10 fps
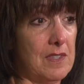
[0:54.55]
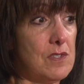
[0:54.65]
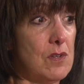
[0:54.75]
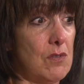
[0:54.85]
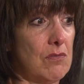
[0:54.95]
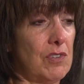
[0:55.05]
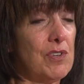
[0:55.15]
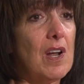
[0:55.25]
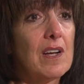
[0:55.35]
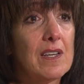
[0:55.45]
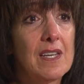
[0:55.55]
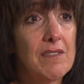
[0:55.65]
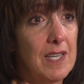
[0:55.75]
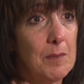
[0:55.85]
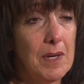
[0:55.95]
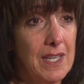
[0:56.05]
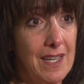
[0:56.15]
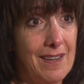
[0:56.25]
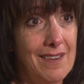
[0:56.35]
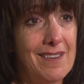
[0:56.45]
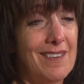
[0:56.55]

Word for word: So you're not going to give anybody